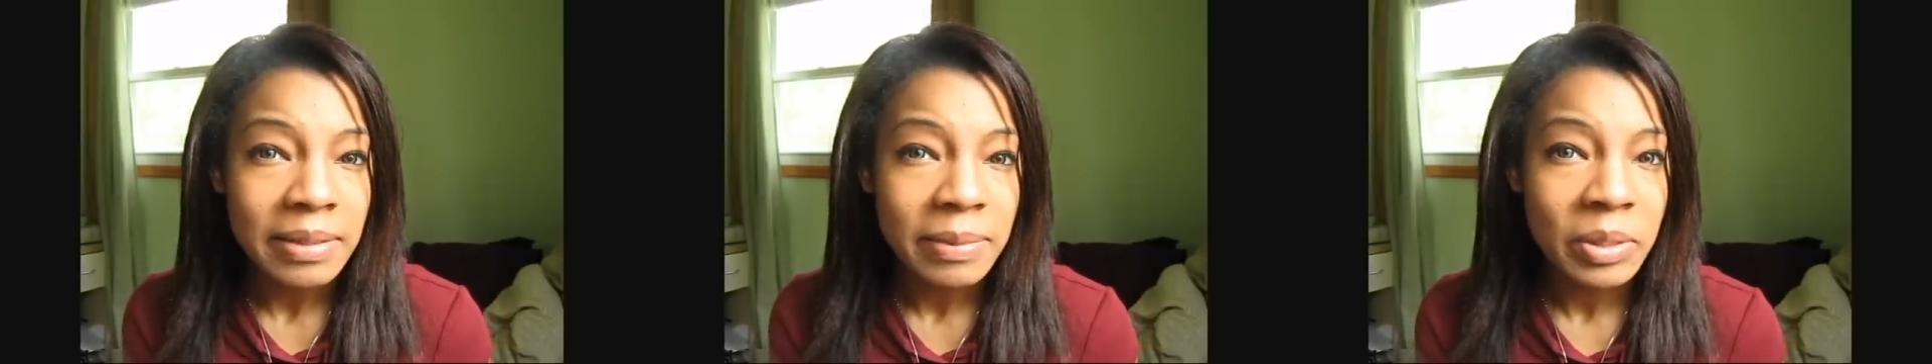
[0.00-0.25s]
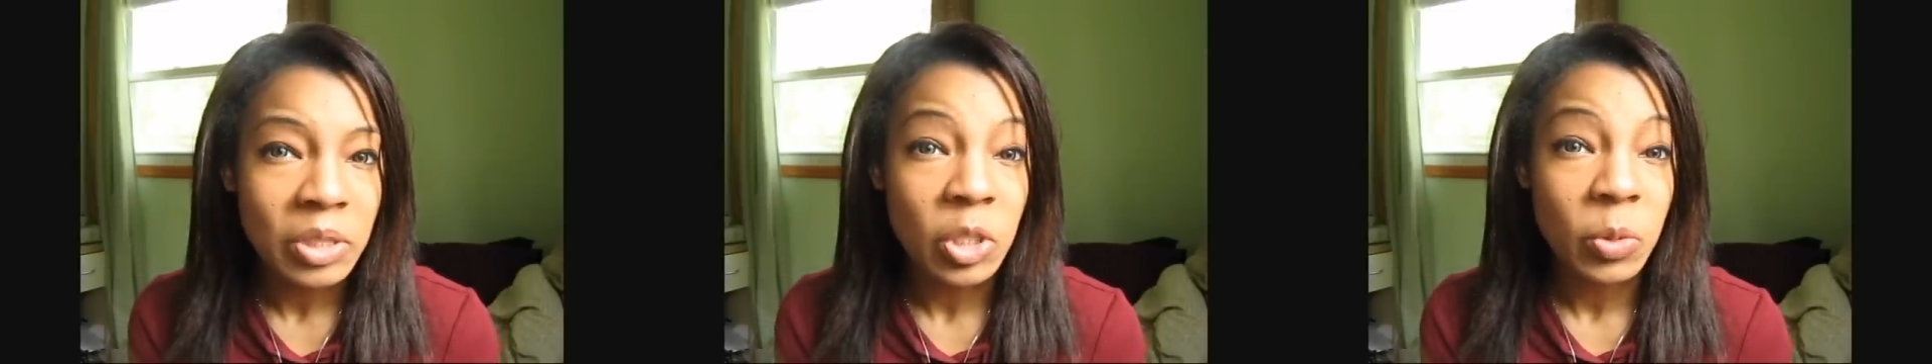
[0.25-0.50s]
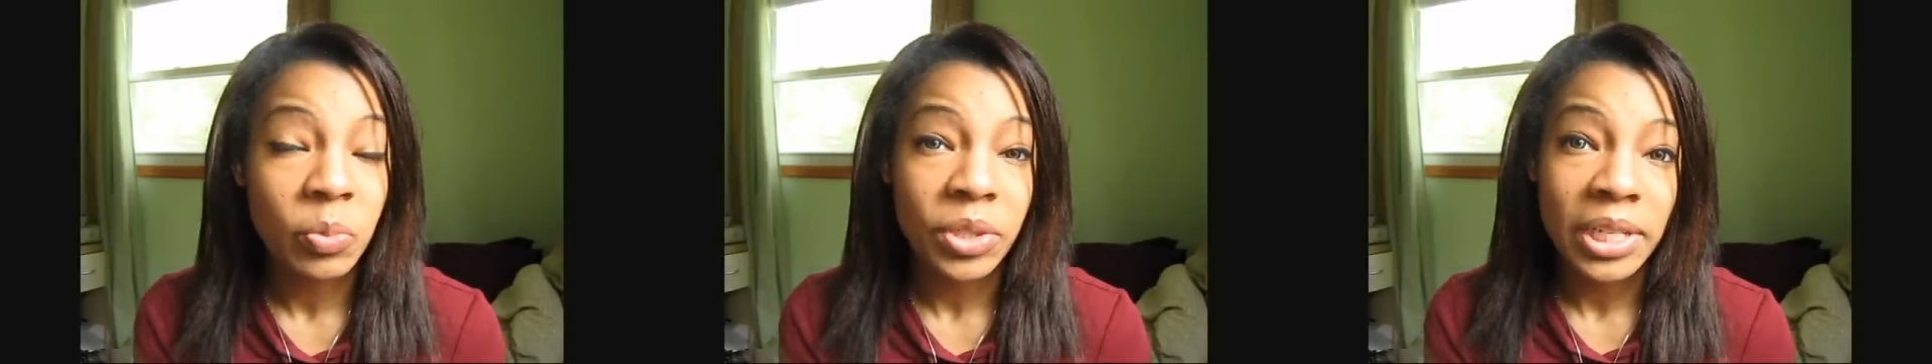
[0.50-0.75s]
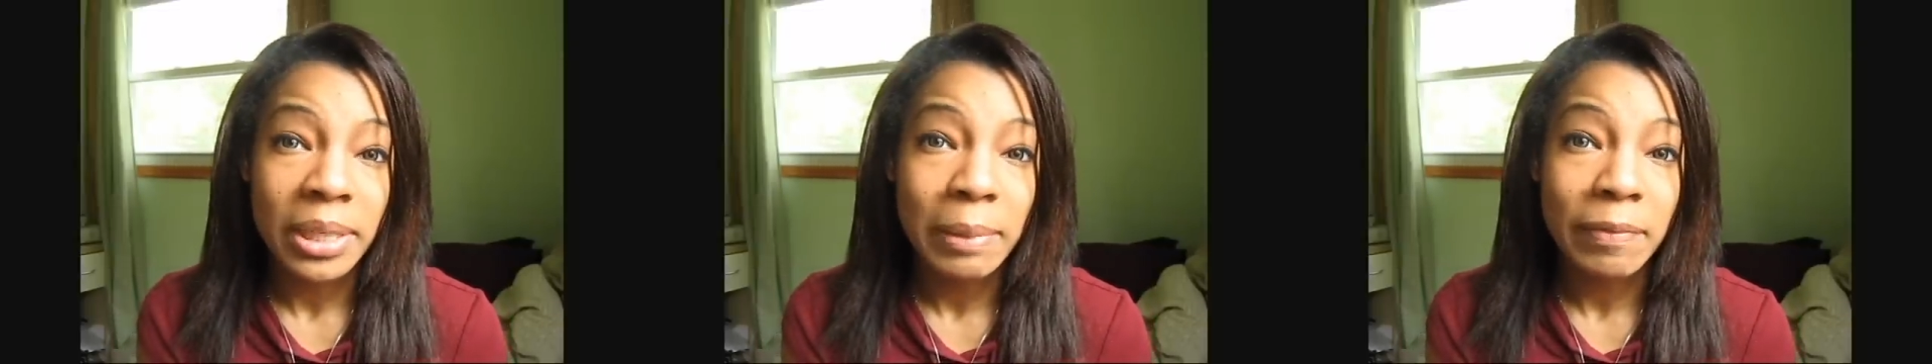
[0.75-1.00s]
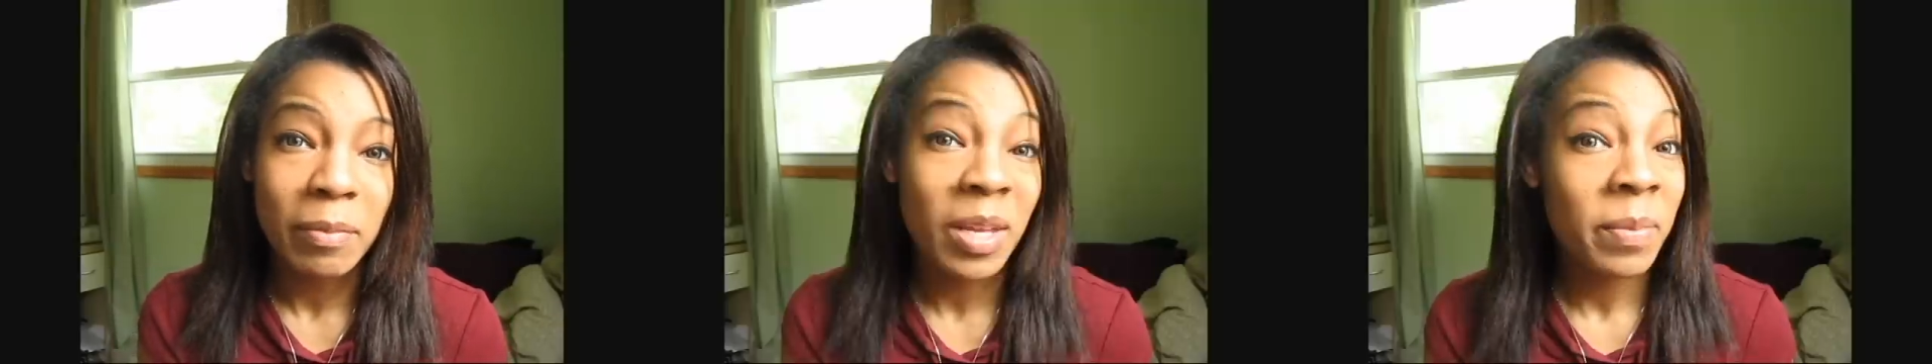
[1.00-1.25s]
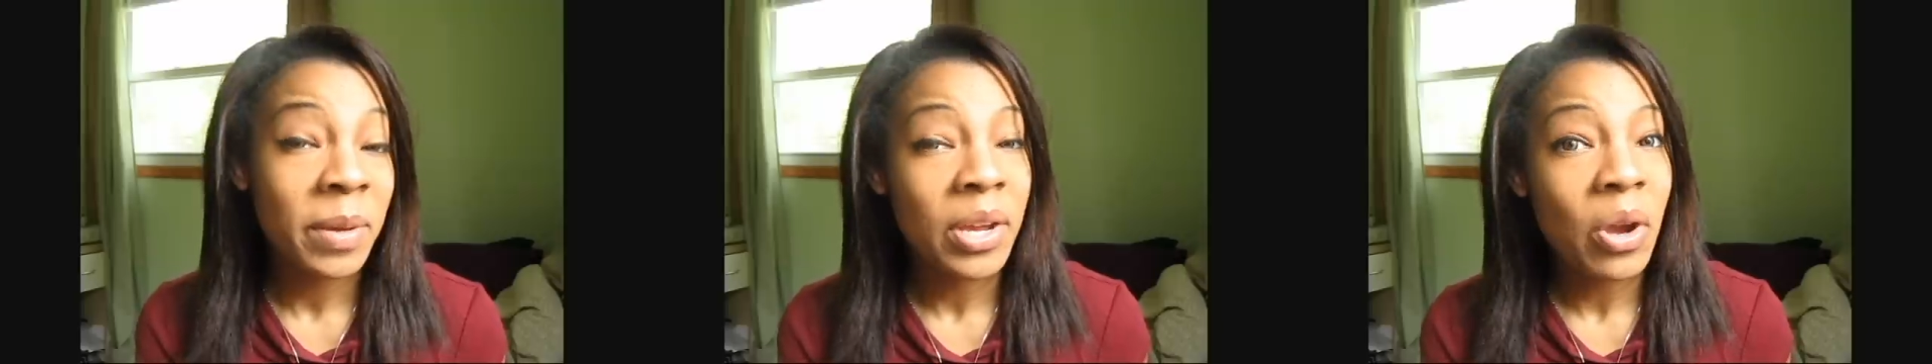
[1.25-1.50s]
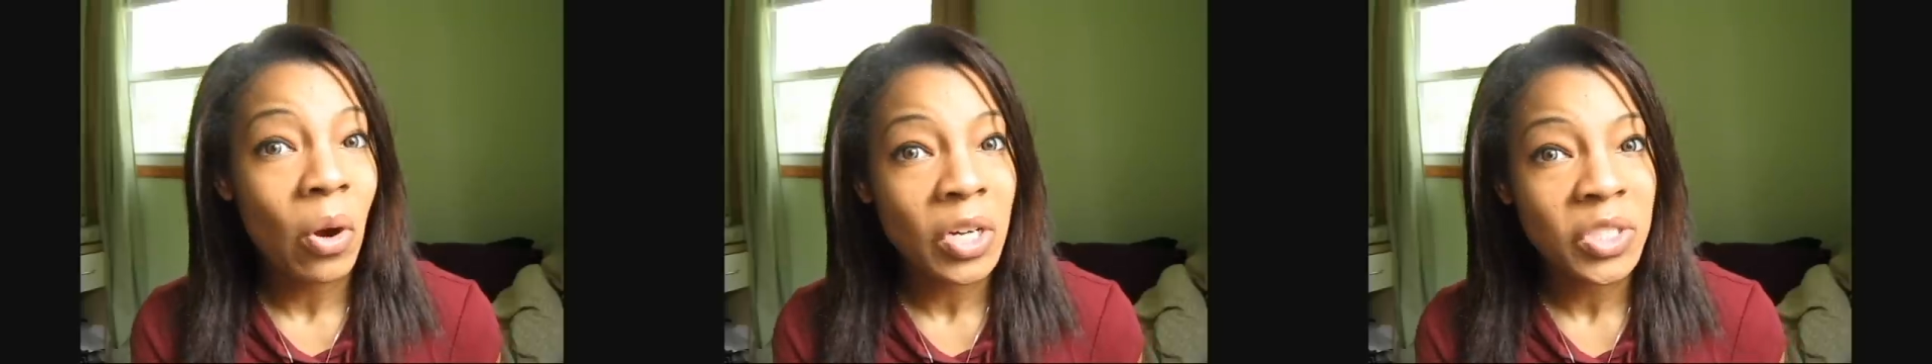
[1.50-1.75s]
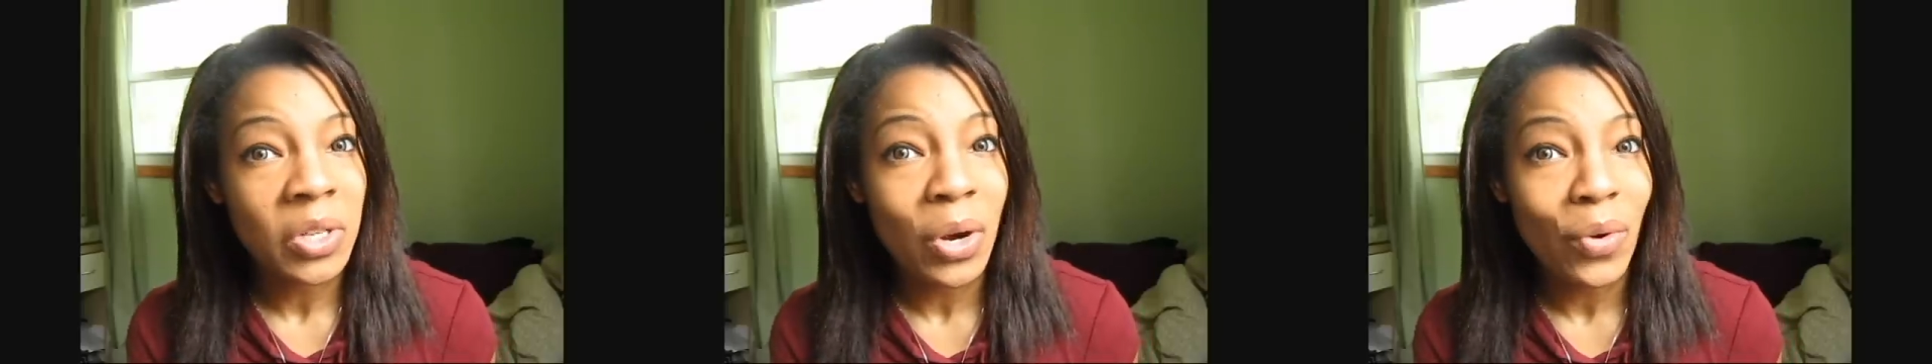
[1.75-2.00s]
which is pretty good for me being
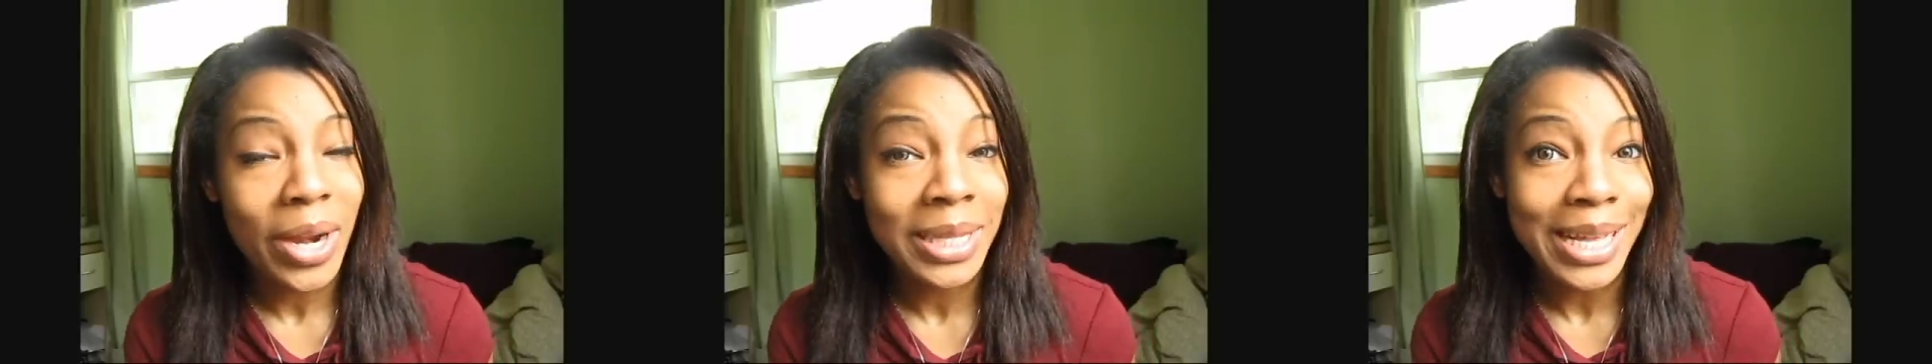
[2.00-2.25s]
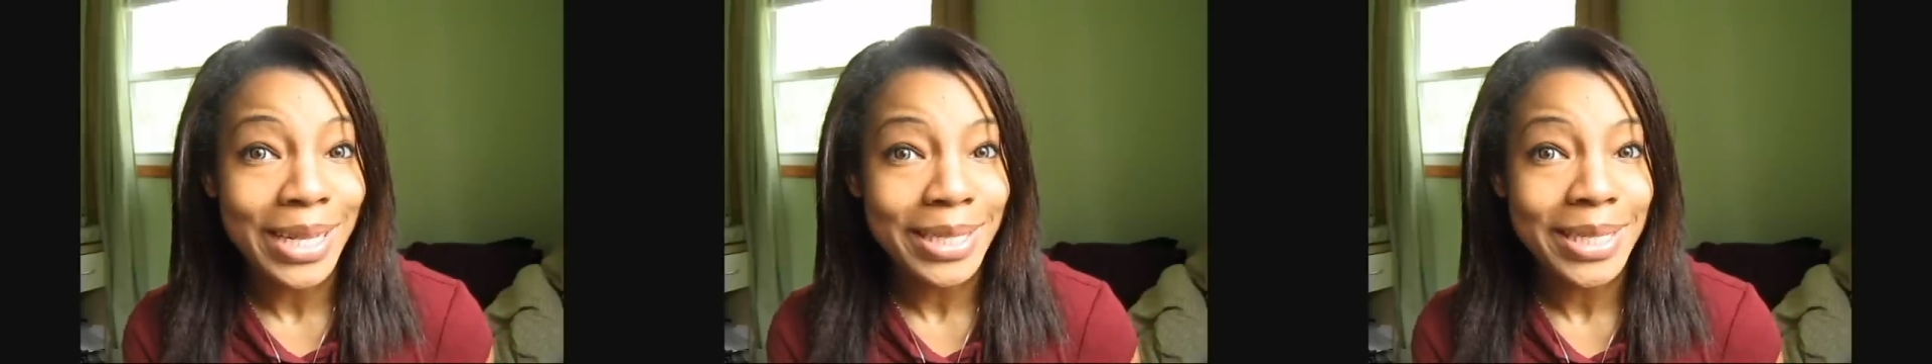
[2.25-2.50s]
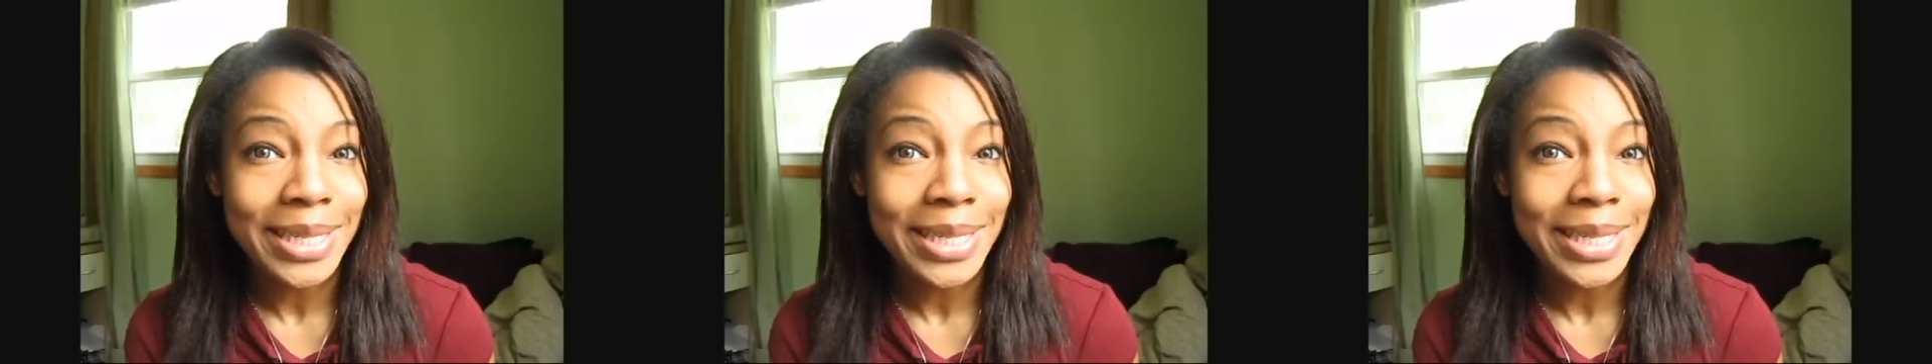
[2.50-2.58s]
harsh on gray lenses,